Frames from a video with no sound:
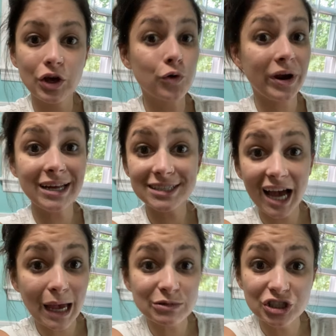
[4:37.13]
Great
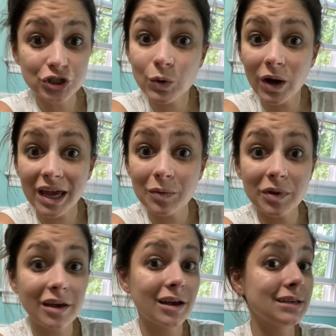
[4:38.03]
time to join
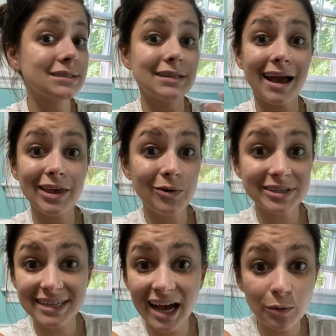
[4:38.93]
because now you
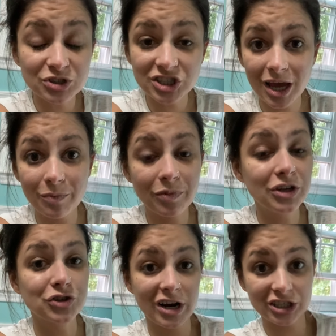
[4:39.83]
get to help shape
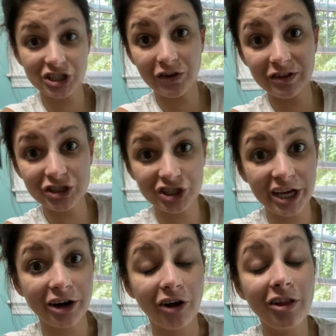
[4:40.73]
the direction of this
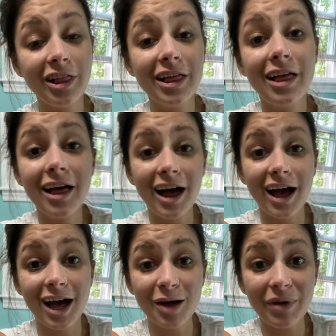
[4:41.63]
channel.
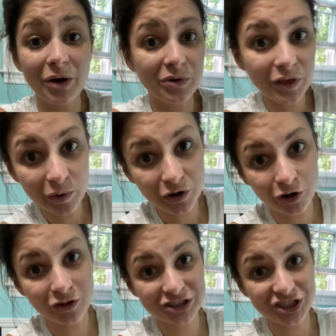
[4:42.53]
Um, I really want to
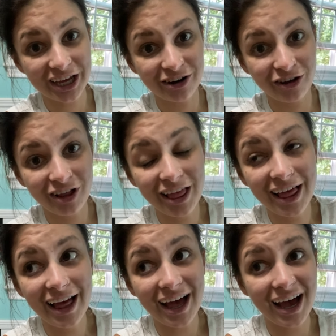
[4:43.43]
grow this channel.
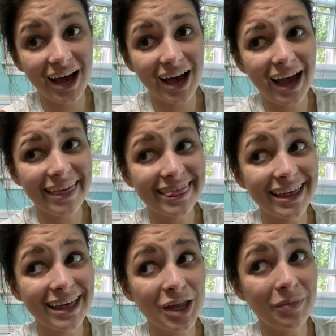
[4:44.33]
Uh, I
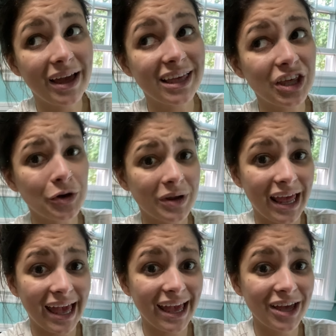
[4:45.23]
think in my
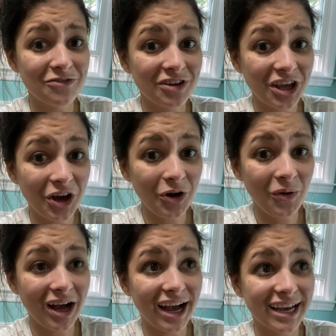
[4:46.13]
Q&A
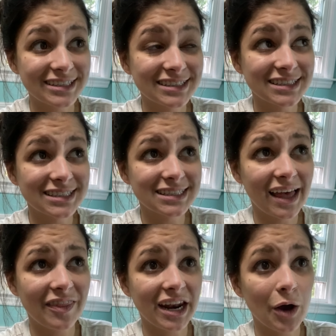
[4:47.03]
video, I
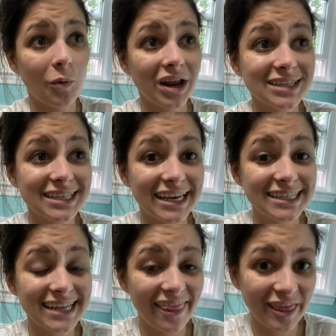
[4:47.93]
said that I wanted to
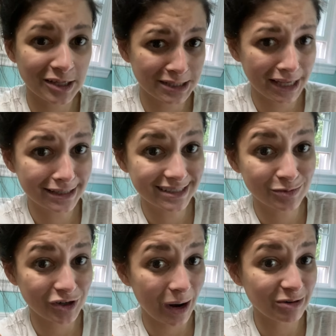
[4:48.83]
hit 10,000
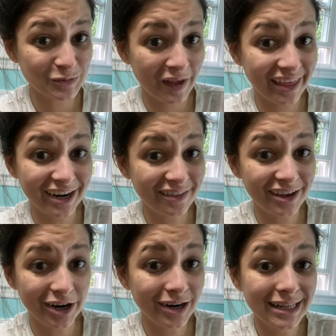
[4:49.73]
subscribers by the end of the
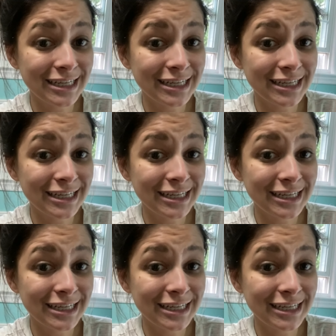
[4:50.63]
year.